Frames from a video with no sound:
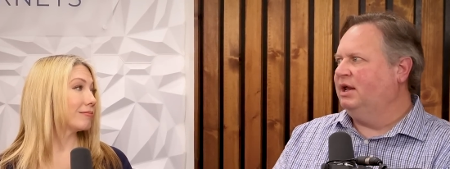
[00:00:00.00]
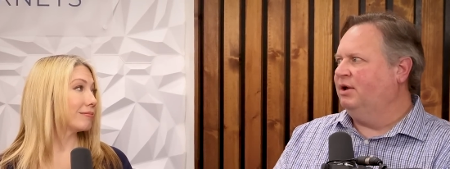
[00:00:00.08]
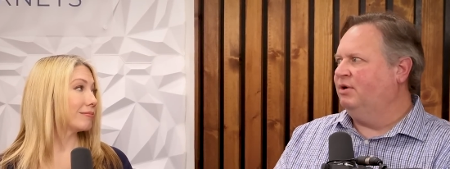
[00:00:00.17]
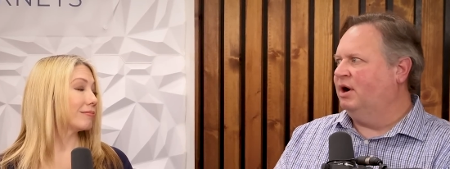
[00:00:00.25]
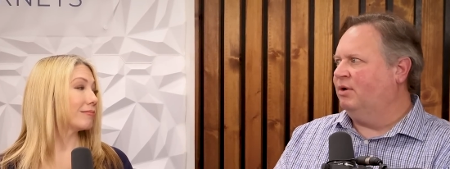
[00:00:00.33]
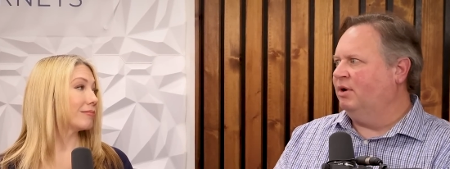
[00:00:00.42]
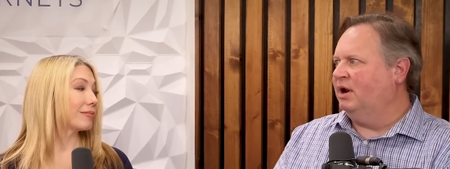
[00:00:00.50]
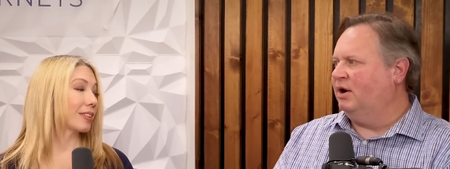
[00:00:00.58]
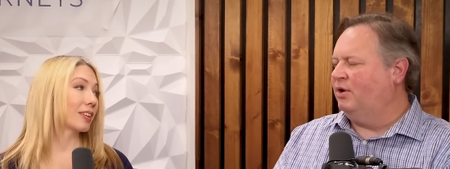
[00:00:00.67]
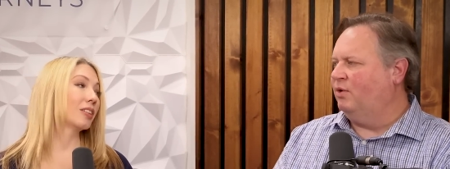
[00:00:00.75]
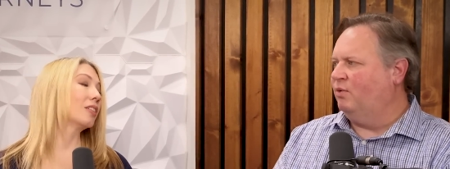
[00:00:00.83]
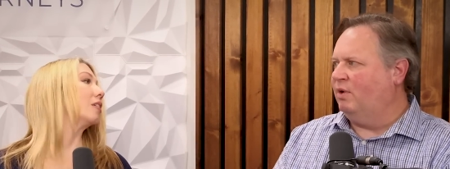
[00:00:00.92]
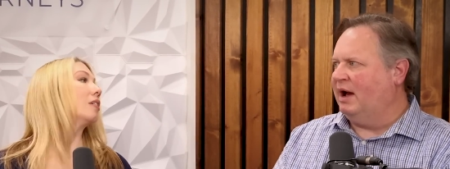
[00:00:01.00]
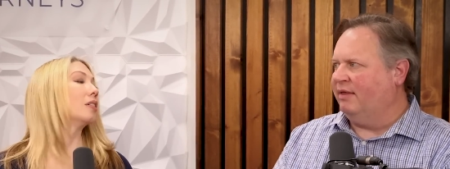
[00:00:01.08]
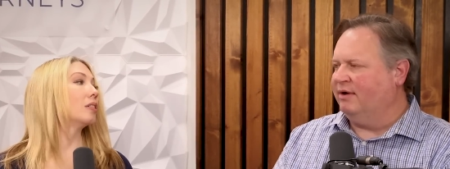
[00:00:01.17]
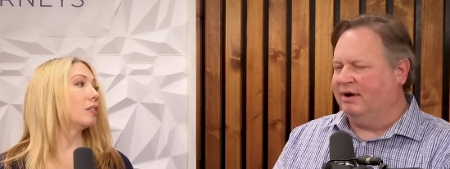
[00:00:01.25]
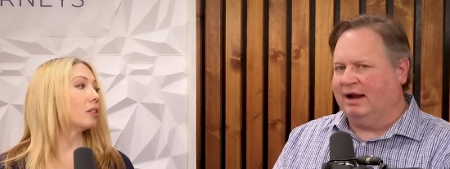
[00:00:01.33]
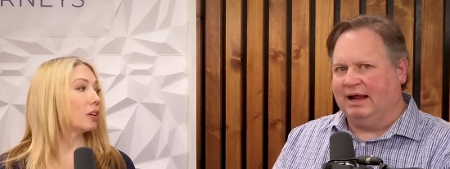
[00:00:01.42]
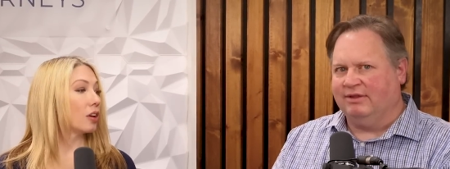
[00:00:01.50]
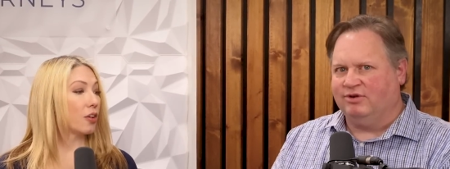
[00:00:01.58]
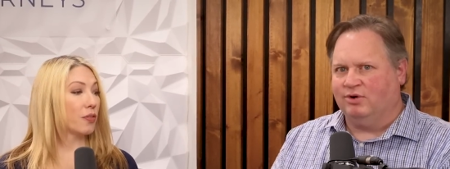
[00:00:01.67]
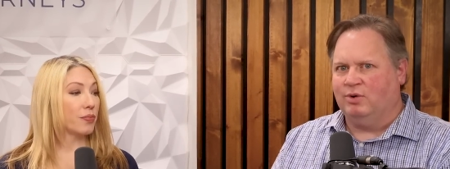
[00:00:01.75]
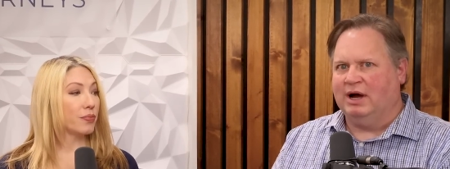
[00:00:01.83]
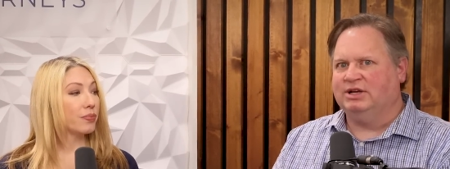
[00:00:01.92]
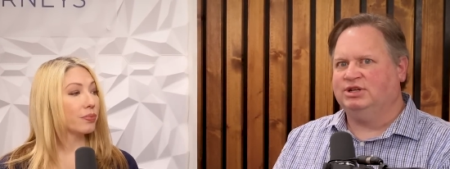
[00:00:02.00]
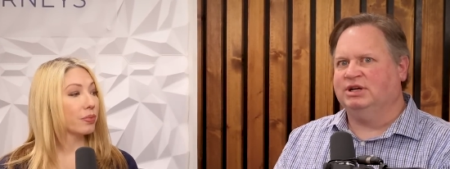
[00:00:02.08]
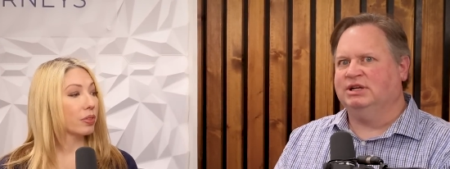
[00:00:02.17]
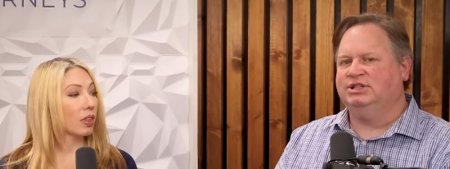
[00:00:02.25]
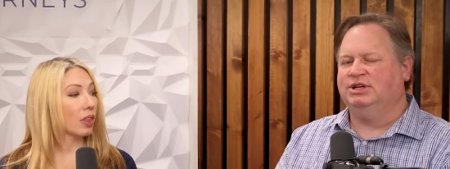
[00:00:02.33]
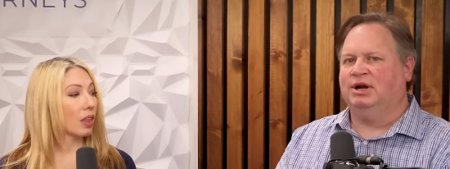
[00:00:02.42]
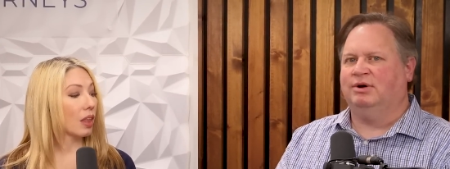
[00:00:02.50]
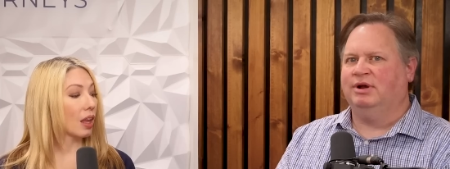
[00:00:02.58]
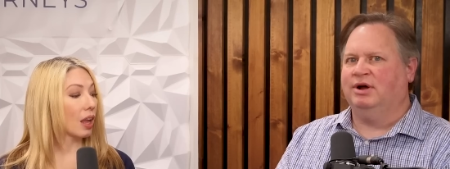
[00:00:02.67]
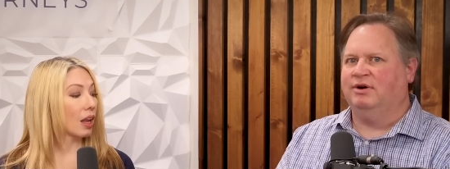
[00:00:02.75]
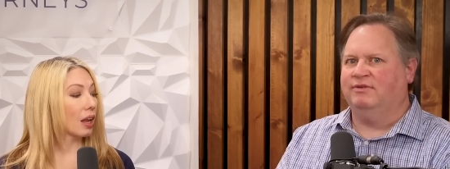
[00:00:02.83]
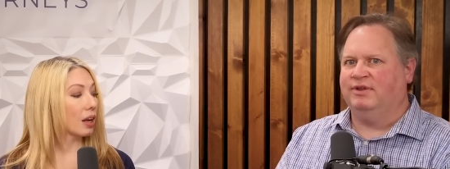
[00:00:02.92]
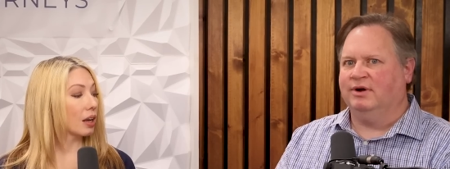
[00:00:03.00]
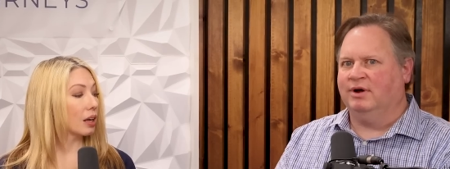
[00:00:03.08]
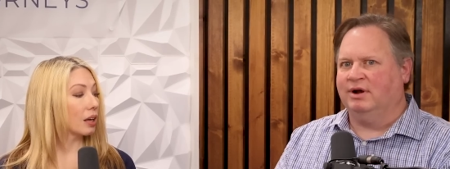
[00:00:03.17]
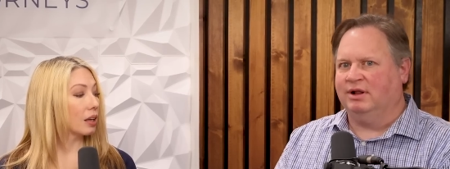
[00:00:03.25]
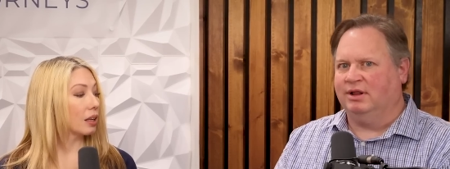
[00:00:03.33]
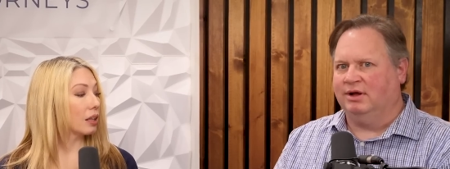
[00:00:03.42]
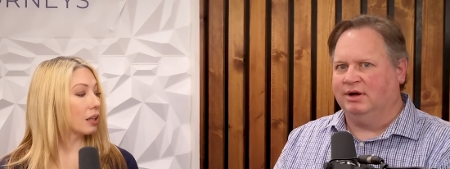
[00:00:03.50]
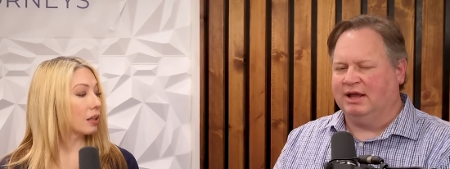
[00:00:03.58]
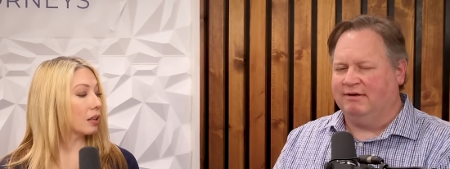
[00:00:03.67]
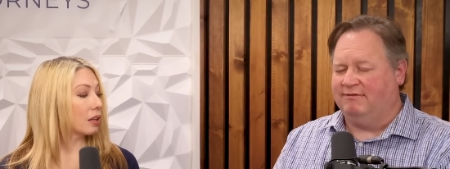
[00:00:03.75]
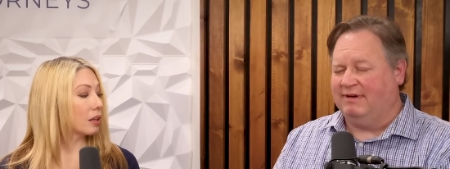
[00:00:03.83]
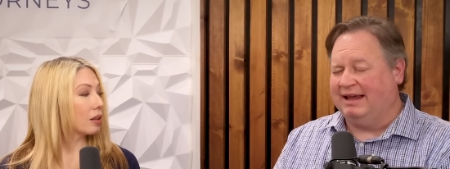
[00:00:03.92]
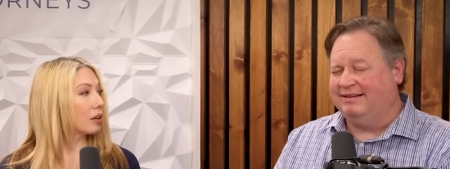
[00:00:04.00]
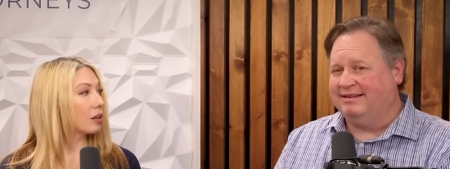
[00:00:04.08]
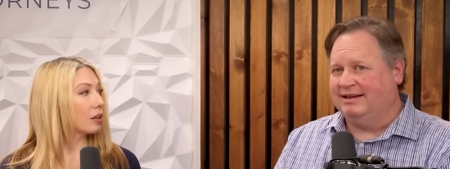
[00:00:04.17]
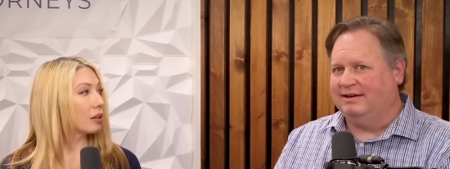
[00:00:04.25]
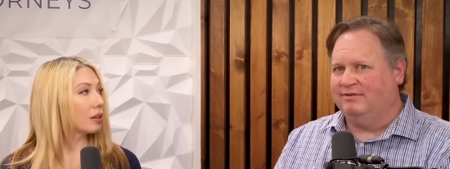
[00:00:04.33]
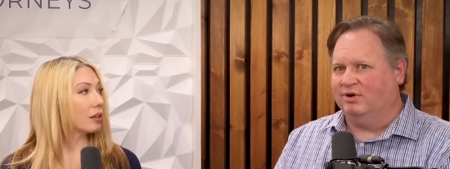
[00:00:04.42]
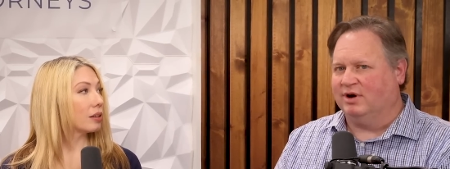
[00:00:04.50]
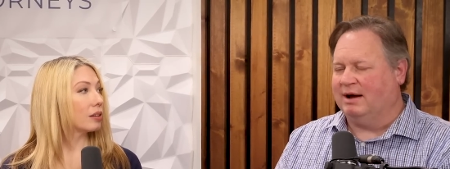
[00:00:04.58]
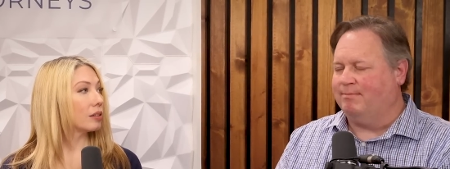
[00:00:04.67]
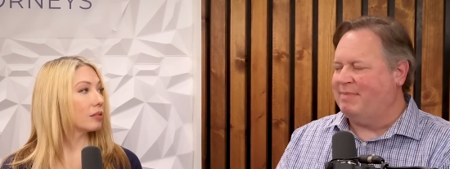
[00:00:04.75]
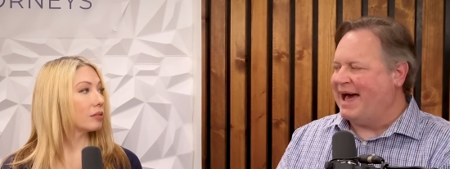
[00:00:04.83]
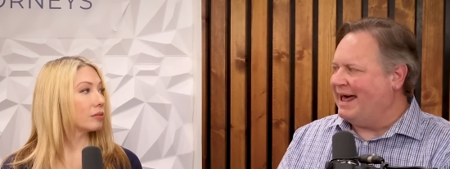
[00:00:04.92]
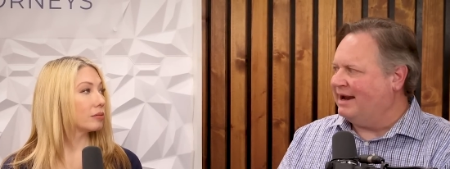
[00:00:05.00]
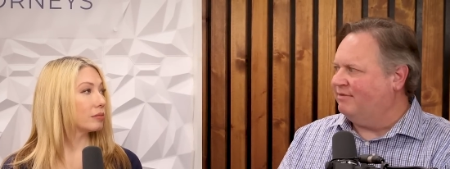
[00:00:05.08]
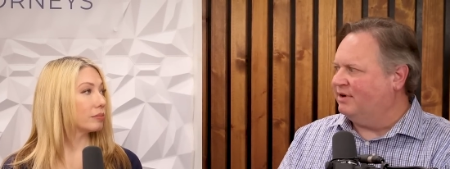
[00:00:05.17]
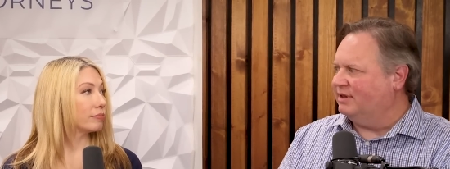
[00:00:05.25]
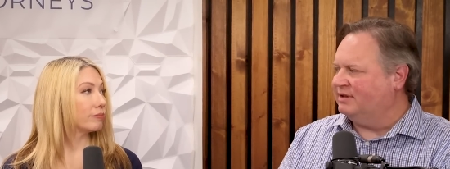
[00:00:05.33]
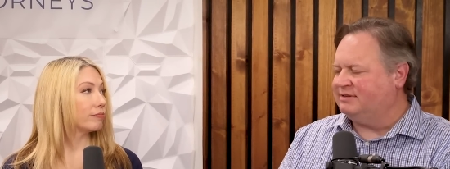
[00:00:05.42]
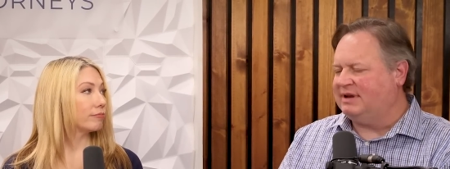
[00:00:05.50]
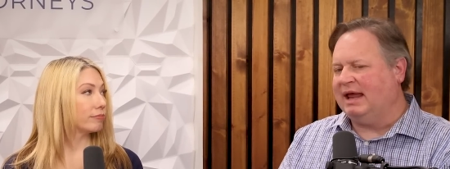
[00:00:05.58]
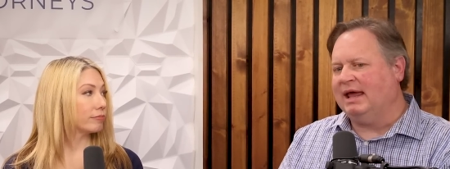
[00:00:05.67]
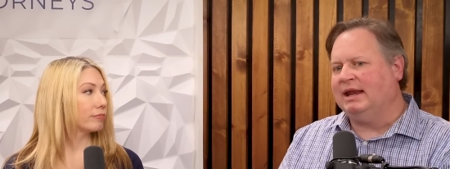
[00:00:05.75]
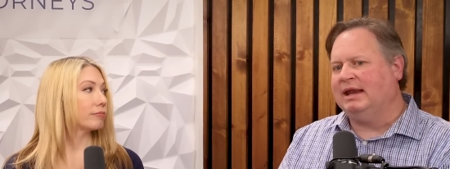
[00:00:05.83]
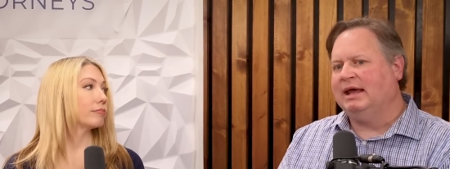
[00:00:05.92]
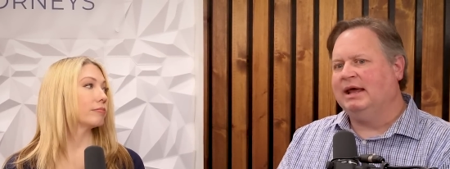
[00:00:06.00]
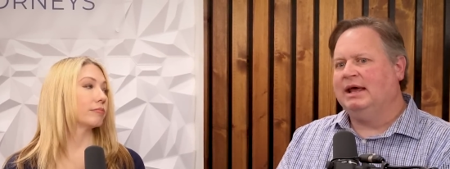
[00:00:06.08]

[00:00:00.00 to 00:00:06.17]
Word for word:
Speaker 1: You don't know how they're going to answer questions. You don't know if they're going to look evasive or combative on the stand.